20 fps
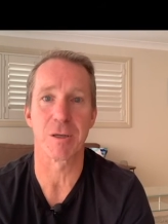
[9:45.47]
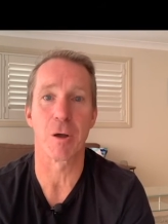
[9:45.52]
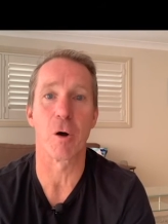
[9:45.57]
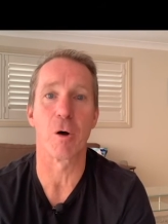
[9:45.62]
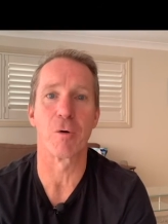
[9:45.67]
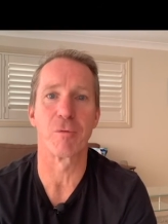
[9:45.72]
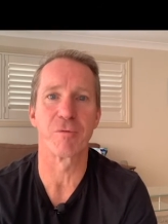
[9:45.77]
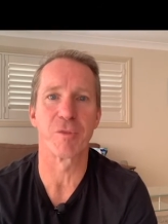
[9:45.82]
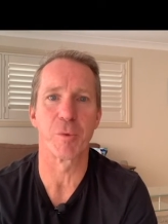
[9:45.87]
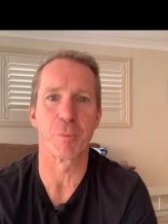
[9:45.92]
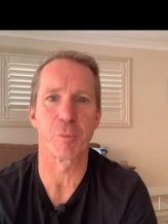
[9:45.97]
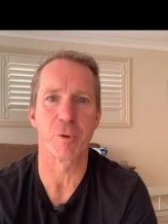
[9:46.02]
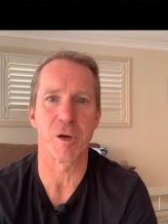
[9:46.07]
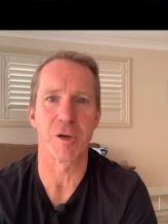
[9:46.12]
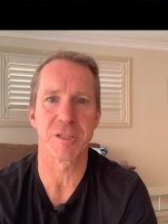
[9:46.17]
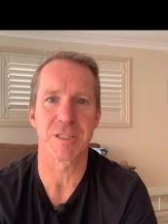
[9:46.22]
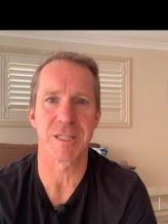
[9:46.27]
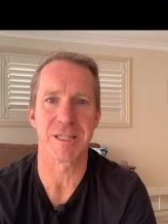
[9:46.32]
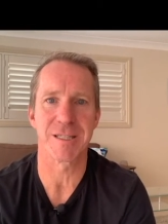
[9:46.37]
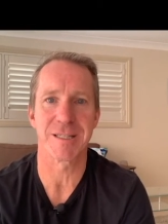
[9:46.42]
of the
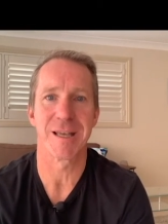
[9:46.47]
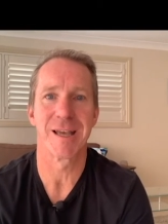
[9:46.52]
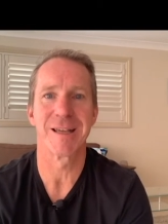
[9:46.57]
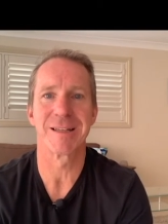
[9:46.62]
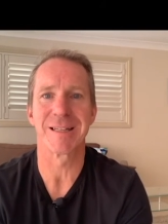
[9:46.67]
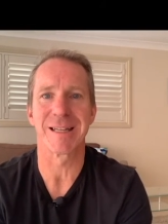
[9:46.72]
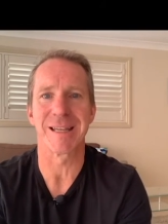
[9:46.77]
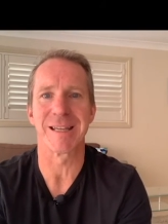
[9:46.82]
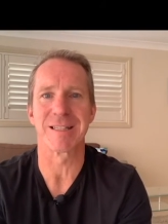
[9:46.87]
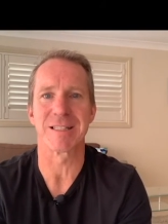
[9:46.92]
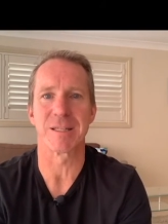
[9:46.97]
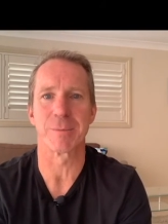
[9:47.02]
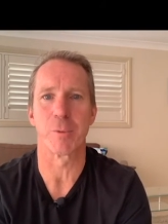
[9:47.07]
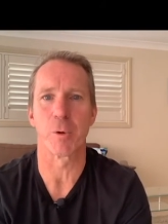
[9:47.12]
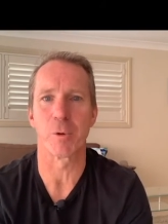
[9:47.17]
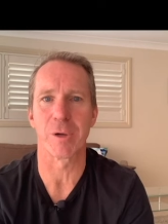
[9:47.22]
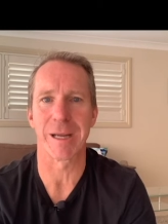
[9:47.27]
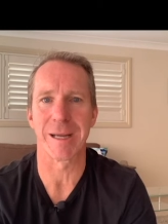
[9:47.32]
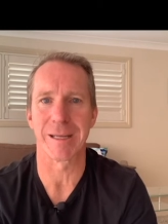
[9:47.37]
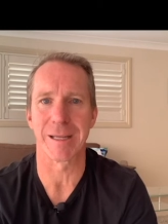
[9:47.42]
process to get some
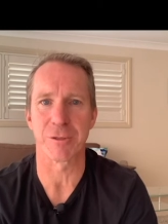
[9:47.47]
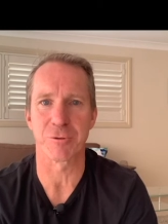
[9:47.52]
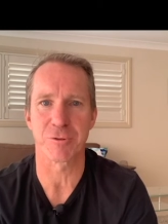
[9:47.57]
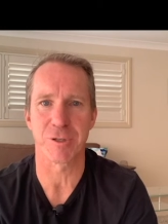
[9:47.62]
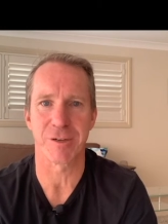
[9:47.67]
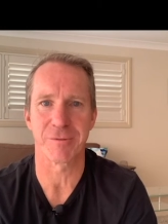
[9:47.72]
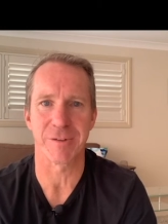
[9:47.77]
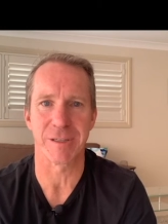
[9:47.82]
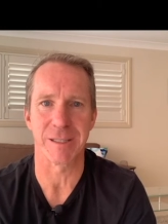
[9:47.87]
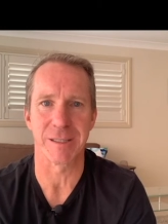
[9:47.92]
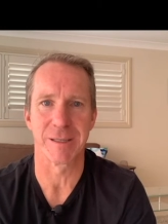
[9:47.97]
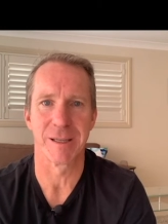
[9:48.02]
organic traffic.